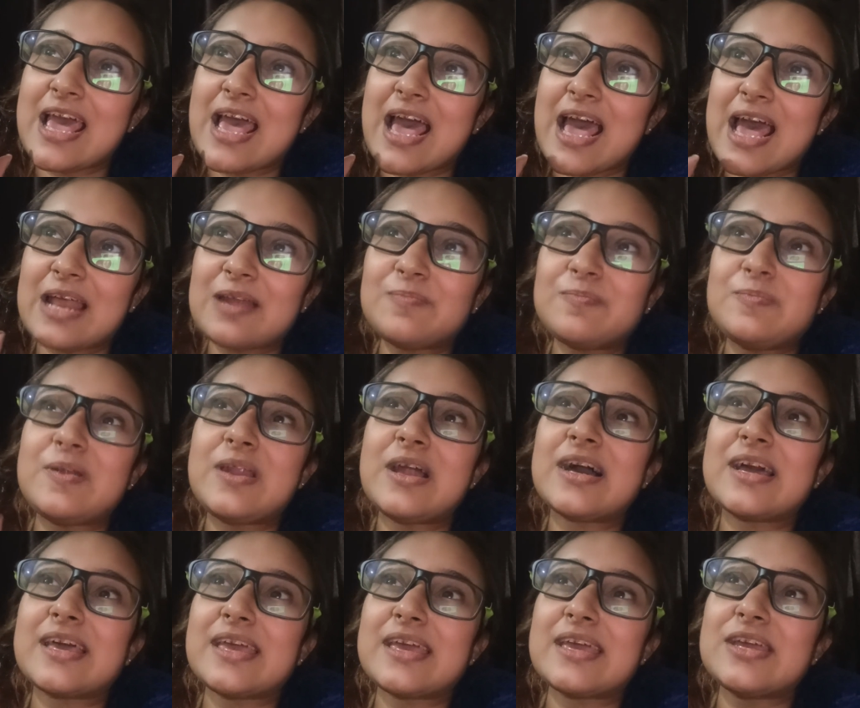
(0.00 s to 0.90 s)
and
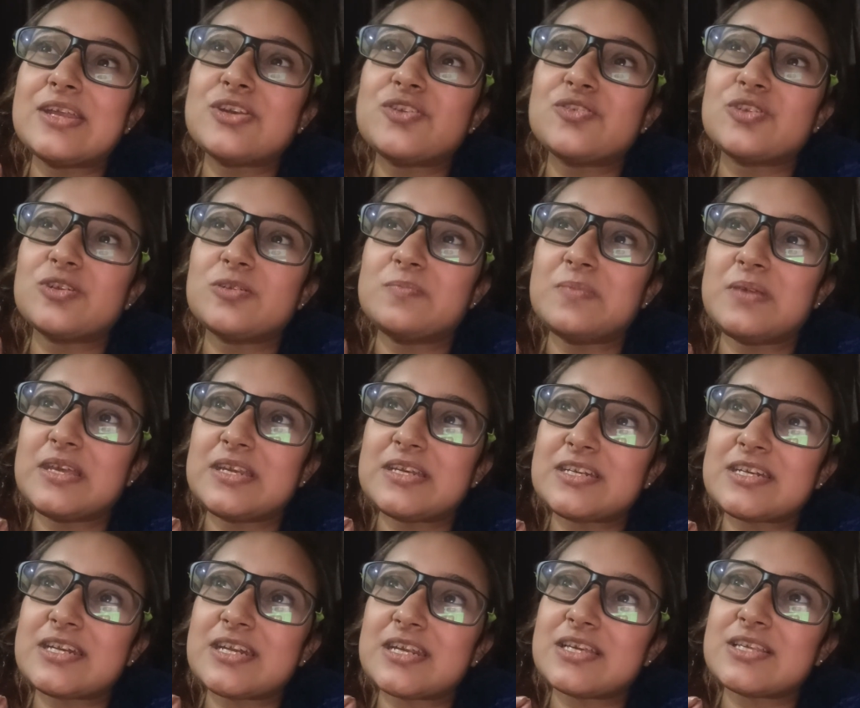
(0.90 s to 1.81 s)
plugging into the
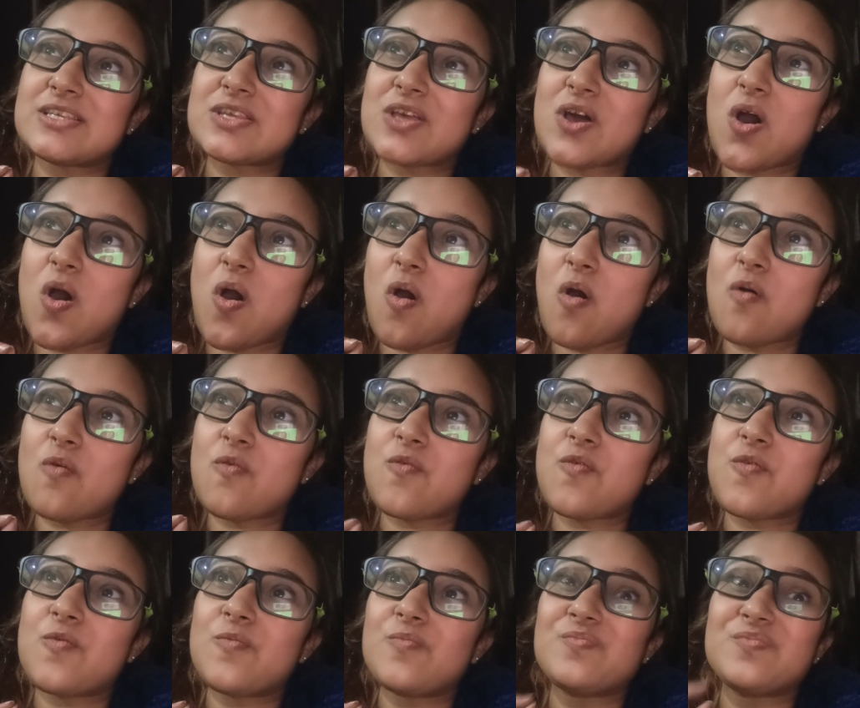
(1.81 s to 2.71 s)
matrix
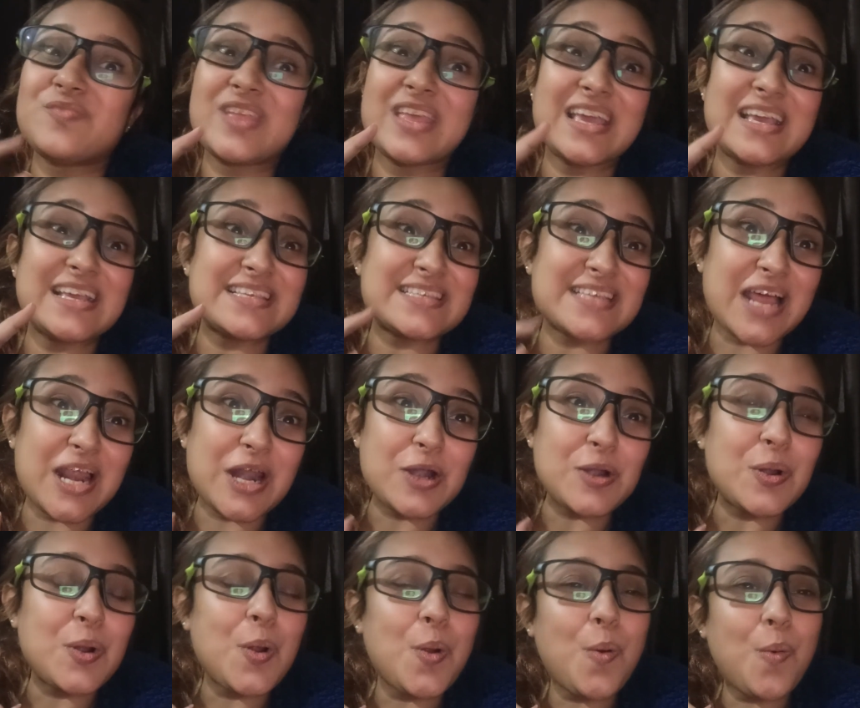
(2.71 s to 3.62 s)
of things are
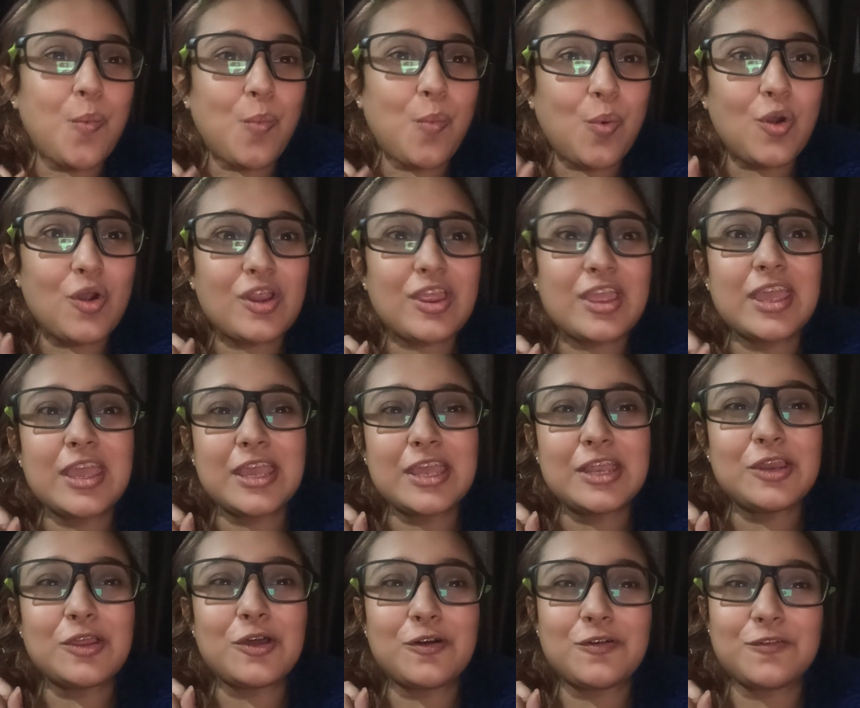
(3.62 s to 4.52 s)
working
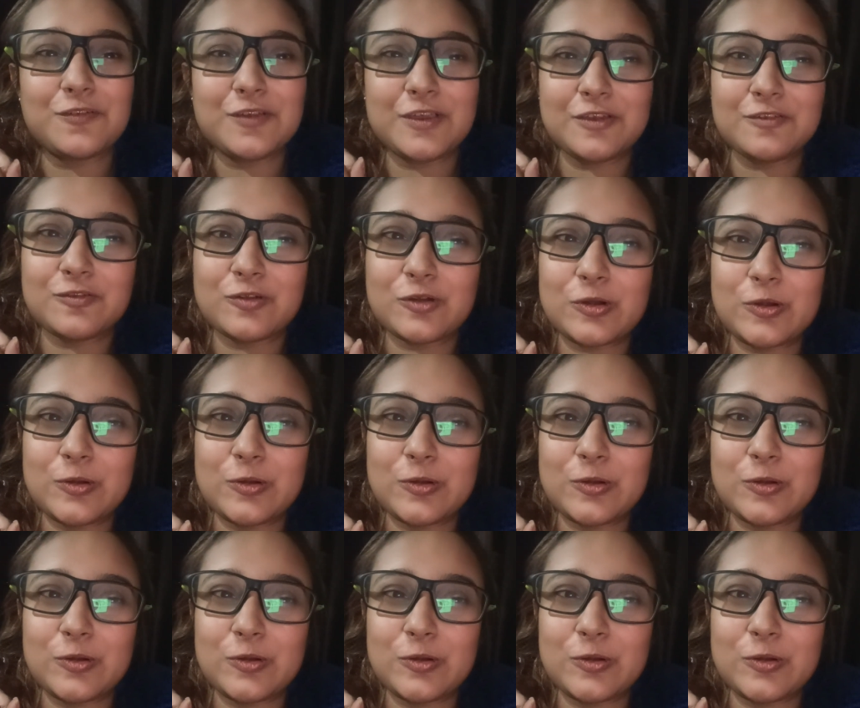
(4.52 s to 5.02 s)
in your favor.